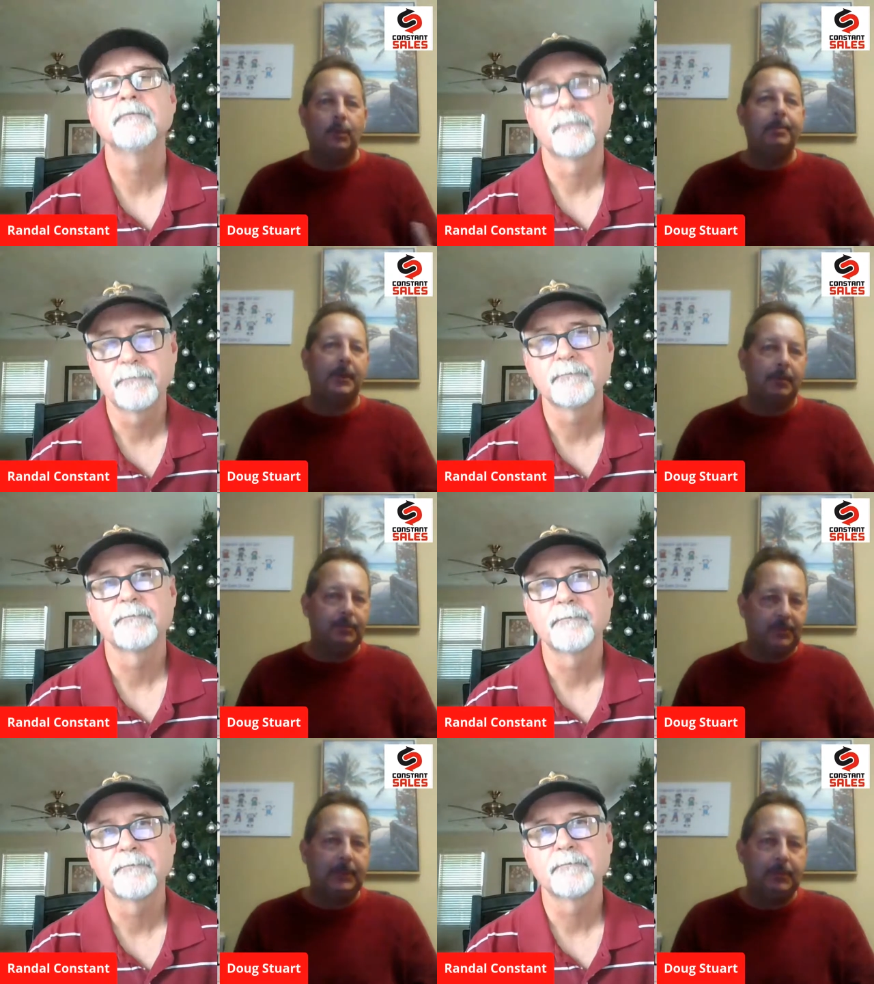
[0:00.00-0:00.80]
Speaker 1: will pick up
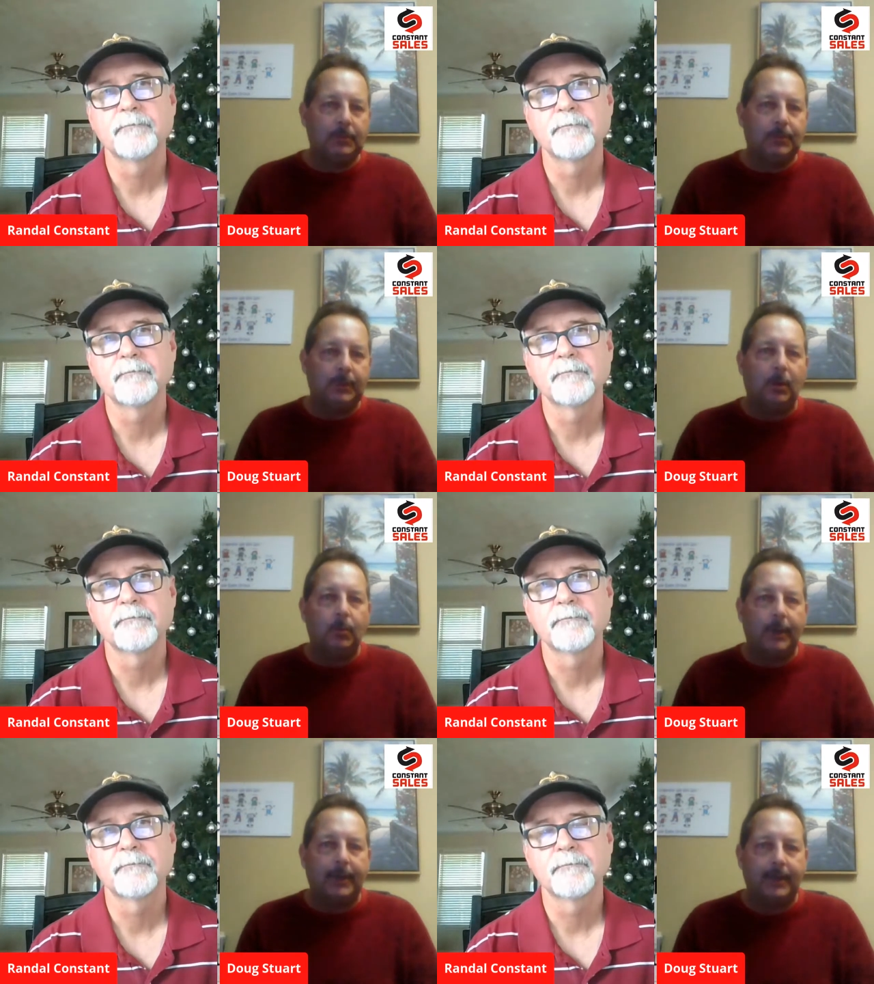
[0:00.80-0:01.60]
steam as we go.
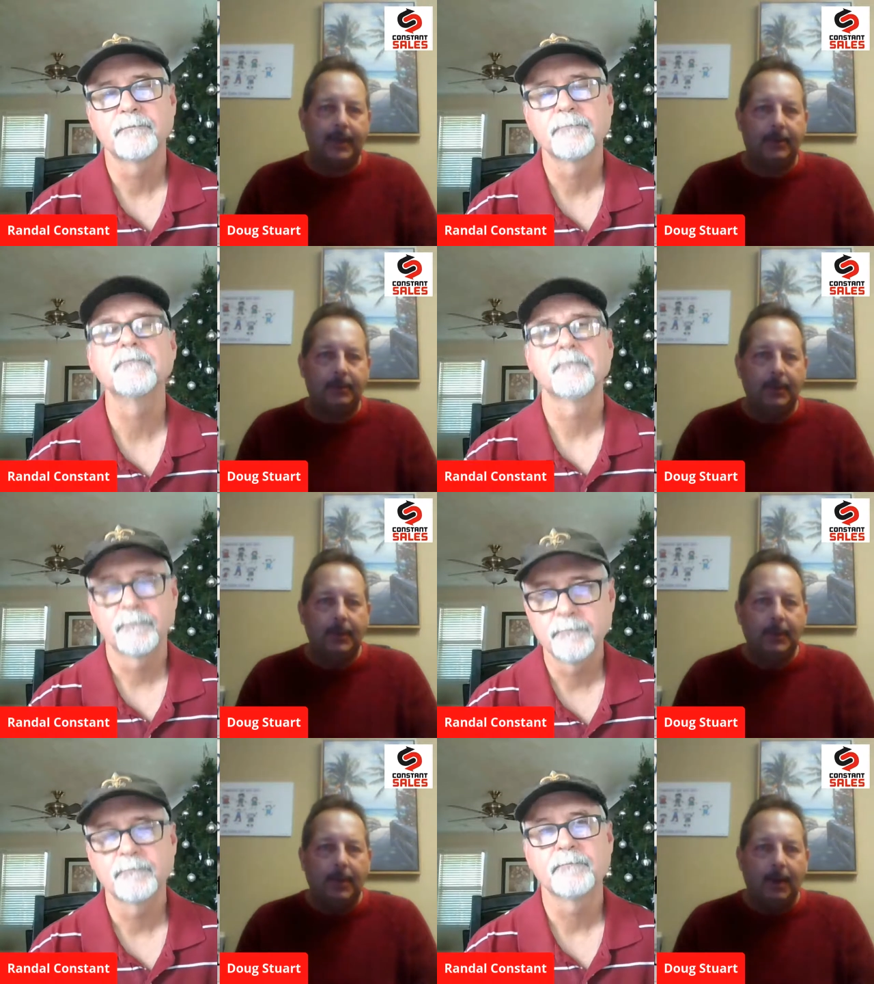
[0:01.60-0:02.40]
Right now,
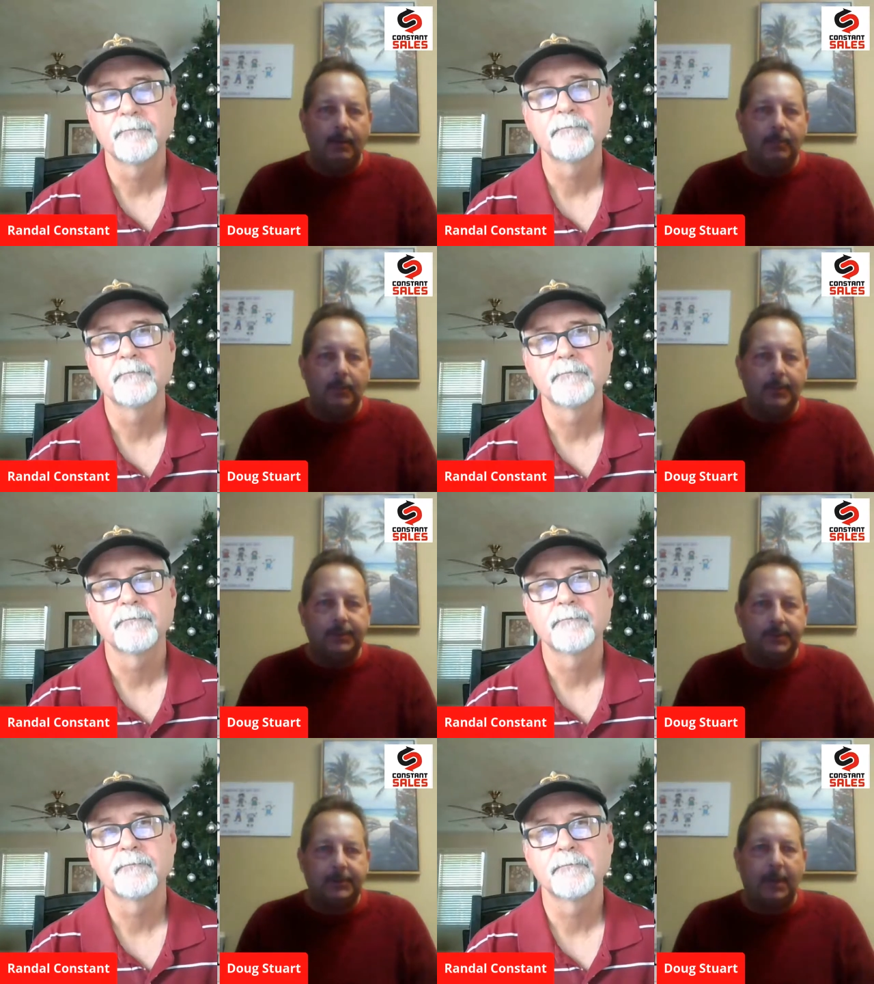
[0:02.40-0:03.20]
um, this
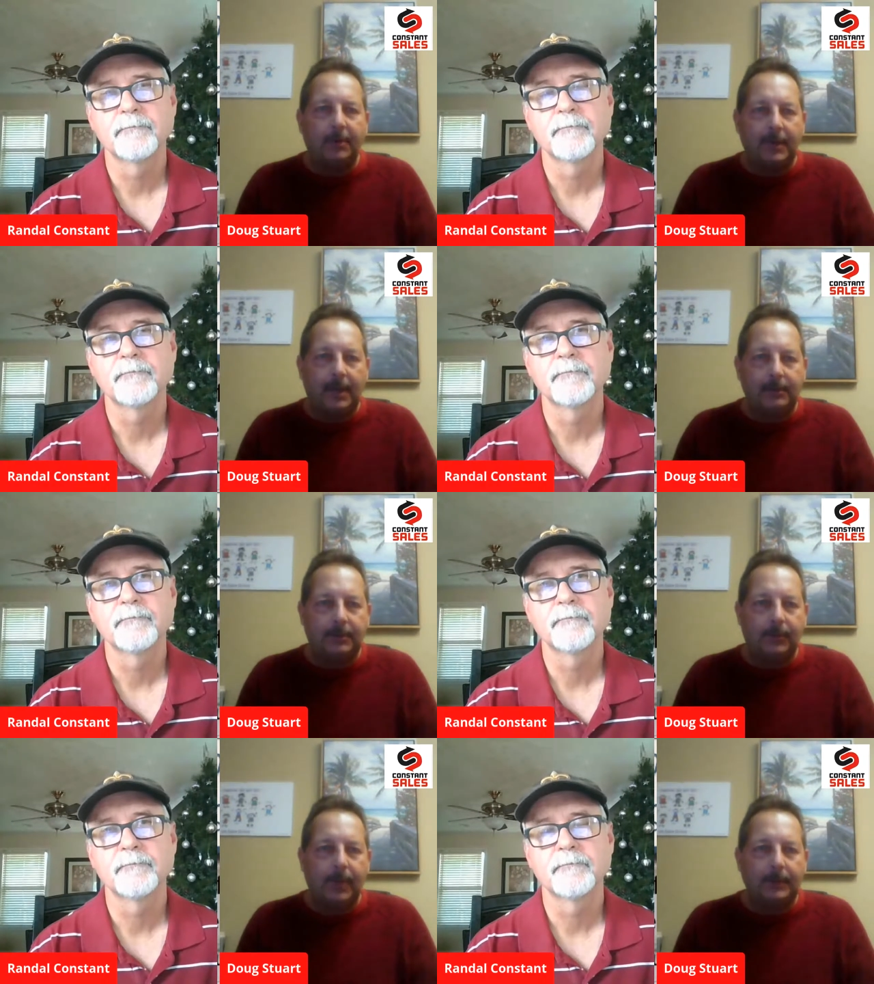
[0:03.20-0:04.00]
has started out as
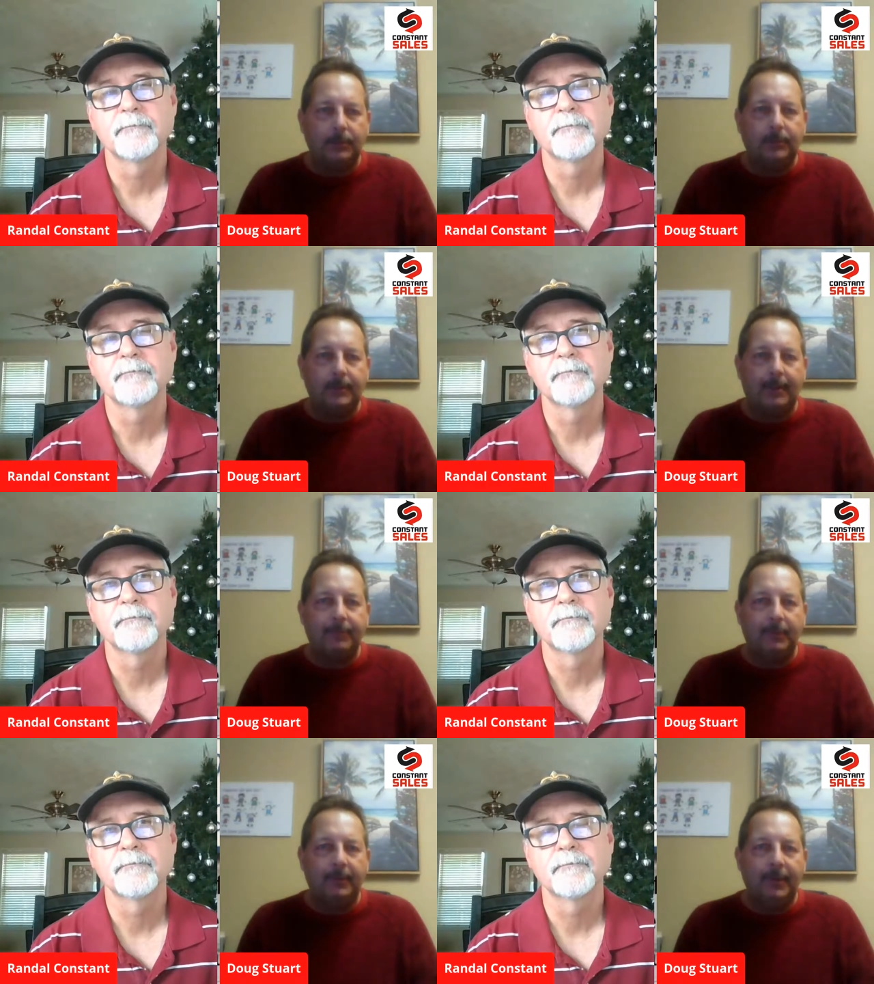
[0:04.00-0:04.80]
a grassroots
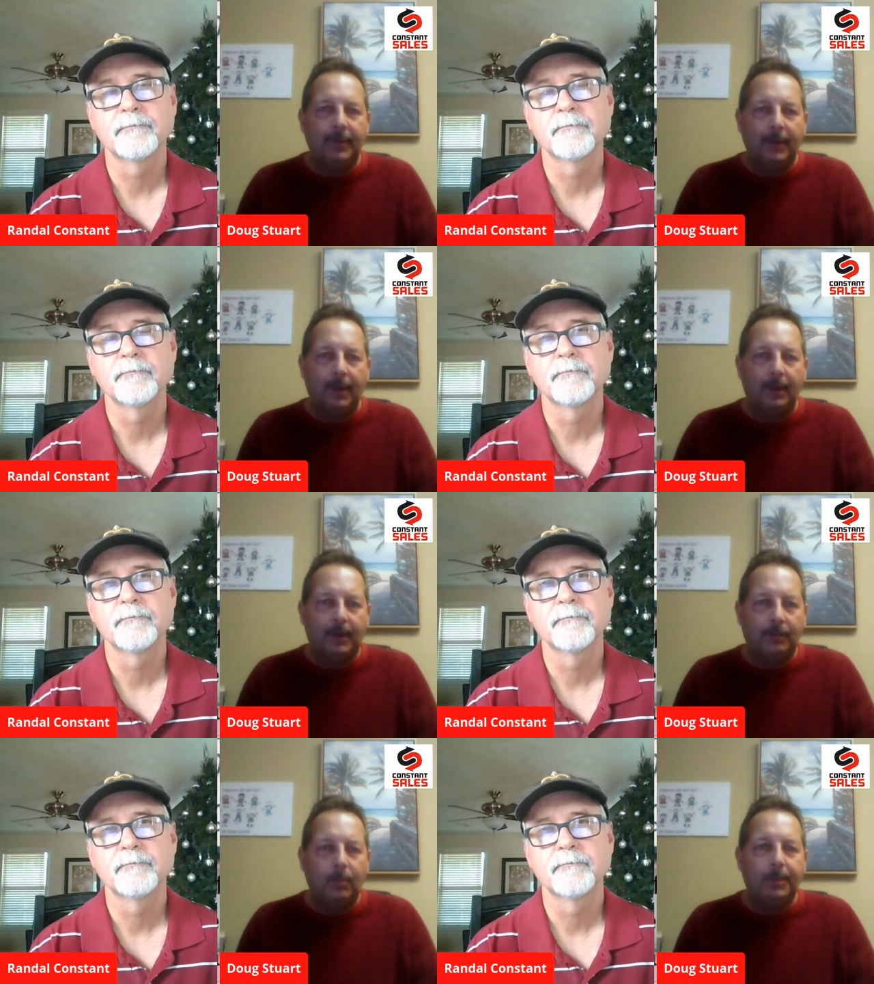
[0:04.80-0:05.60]
effort, uh,
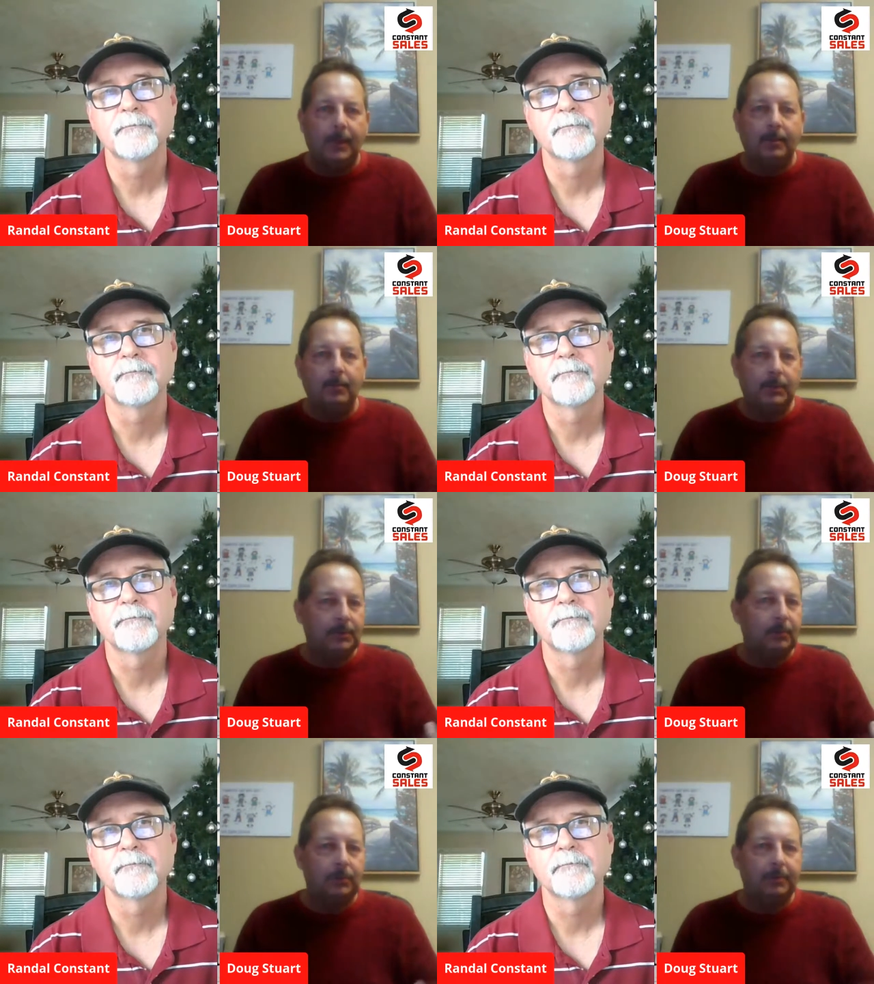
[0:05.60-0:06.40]
and we'll pick up more
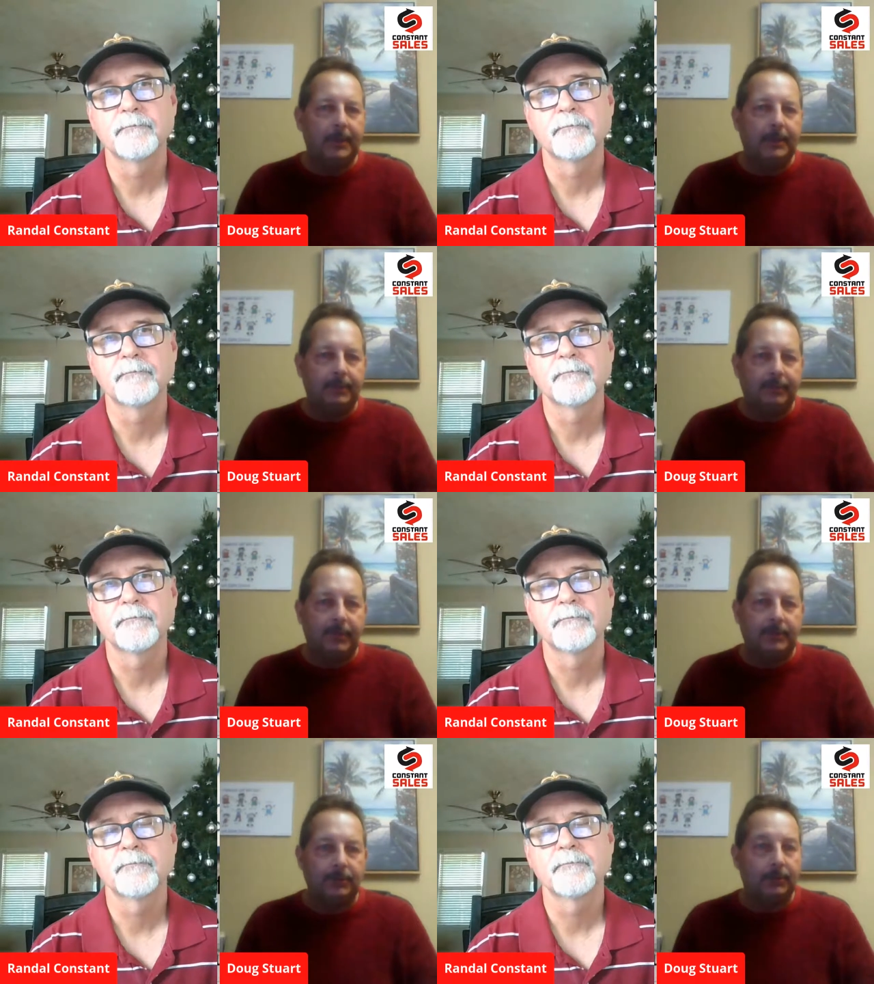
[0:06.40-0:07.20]
social media
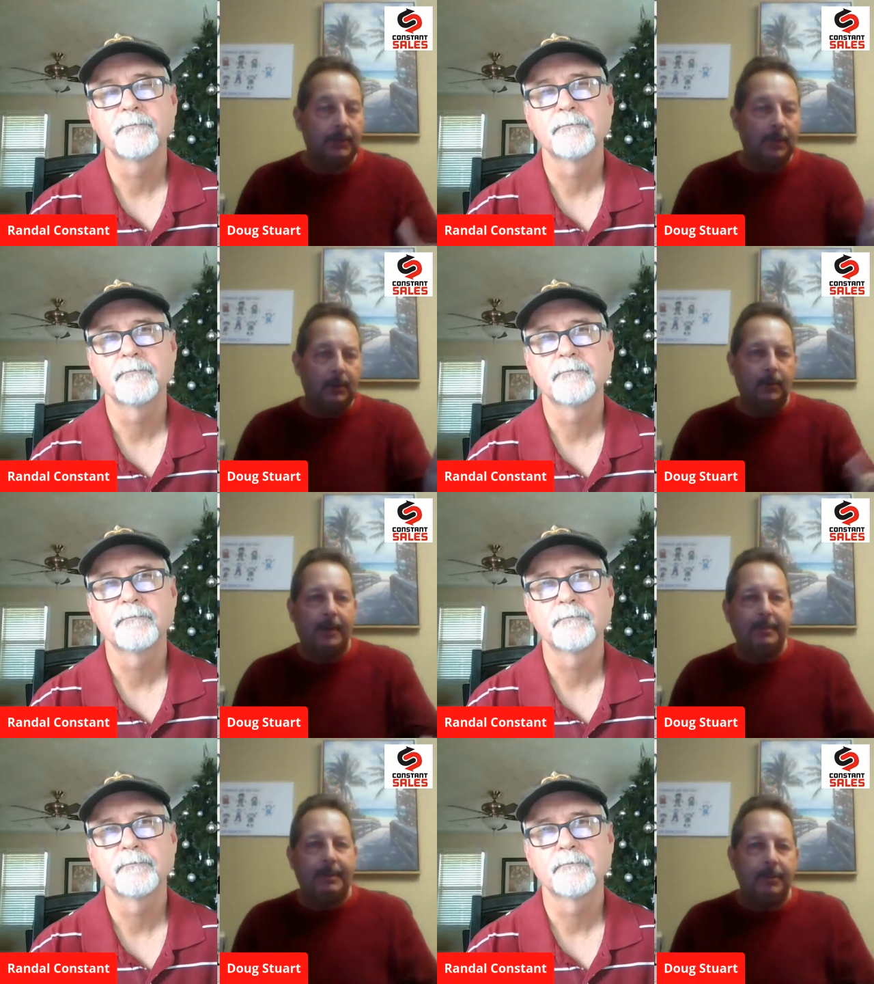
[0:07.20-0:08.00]
influencers,
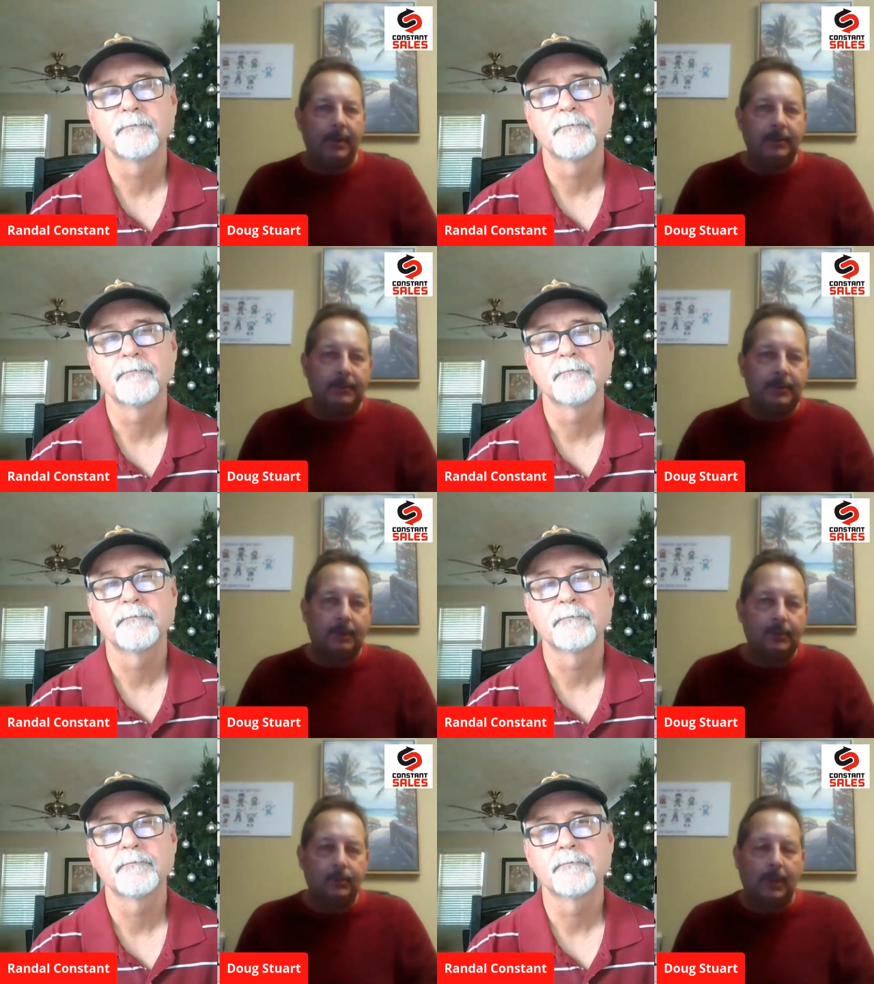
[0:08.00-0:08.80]
great people like
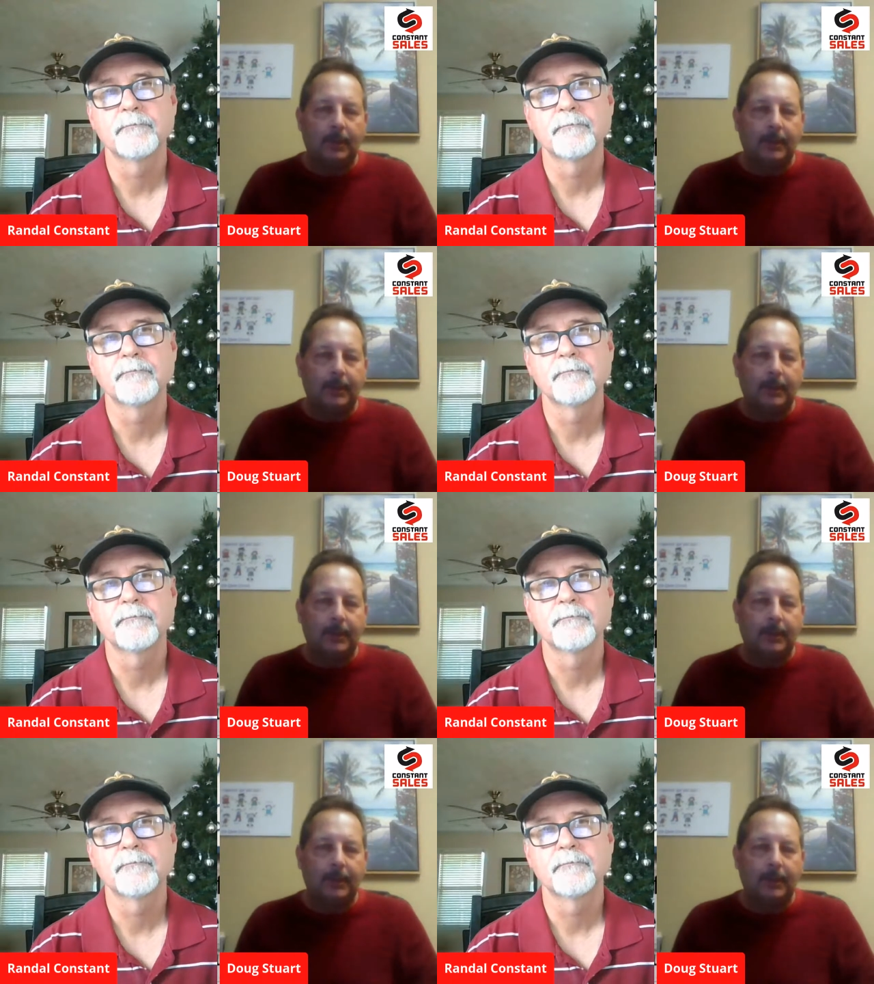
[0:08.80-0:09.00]
yourself as well.